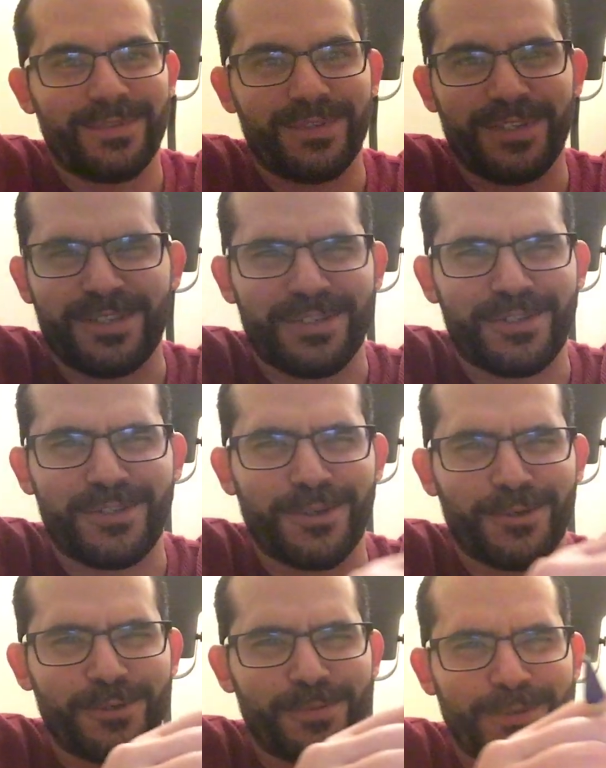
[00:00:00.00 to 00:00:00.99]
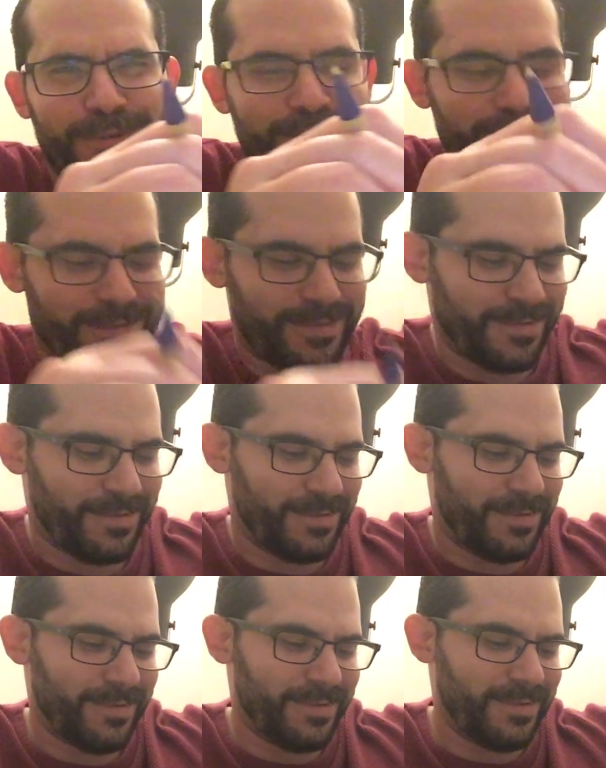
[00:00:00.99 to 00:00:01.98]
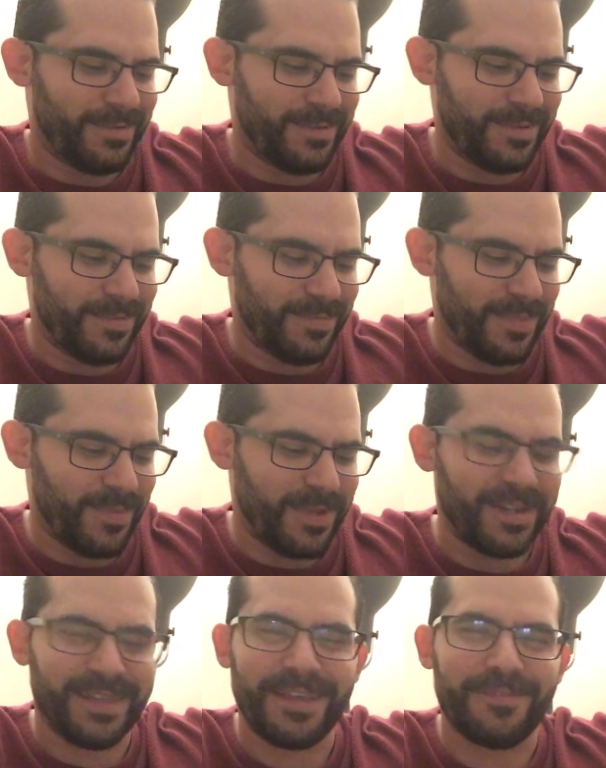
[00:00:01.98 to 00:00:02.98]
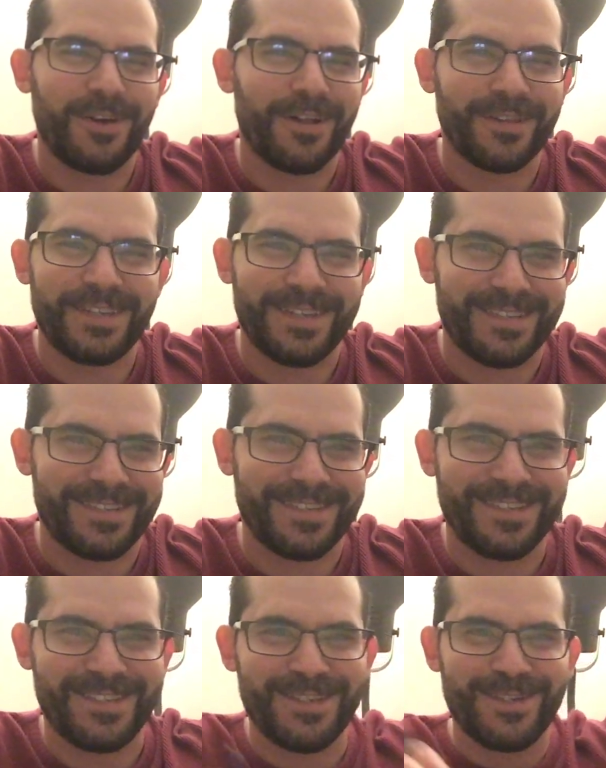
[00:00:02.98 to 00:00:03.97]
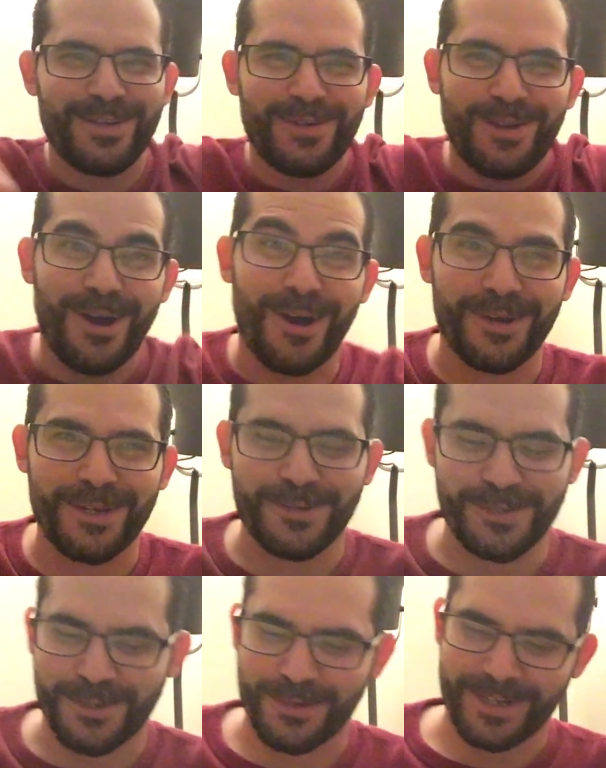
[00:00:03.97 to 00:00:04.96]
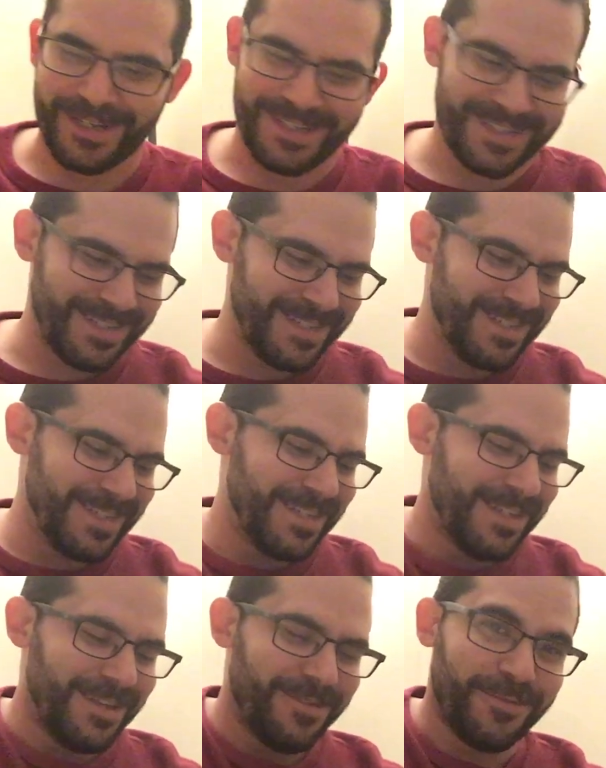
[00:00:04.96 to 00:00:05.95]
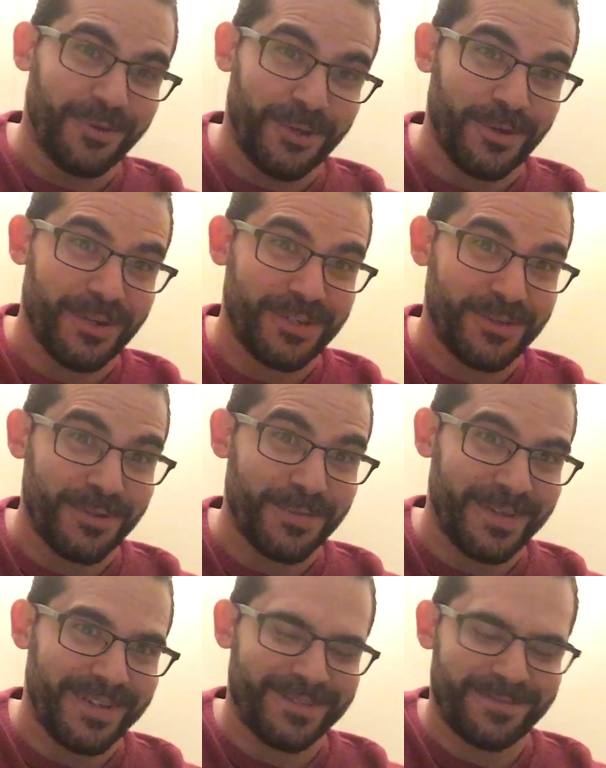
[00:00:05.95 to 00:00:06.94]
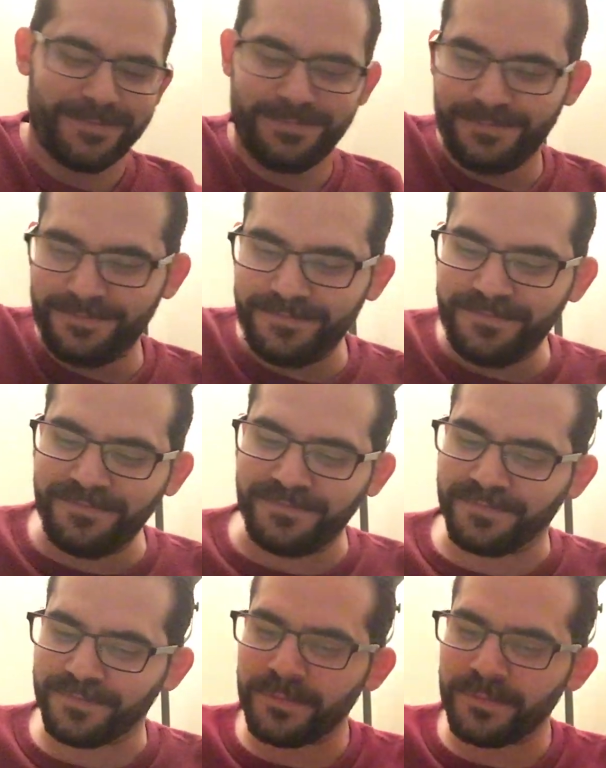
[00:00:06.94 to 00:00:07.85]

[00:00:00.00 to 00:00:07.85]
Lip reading: This is so smooth. I'm gonna leave all this audio joy for your enjoyment. Let's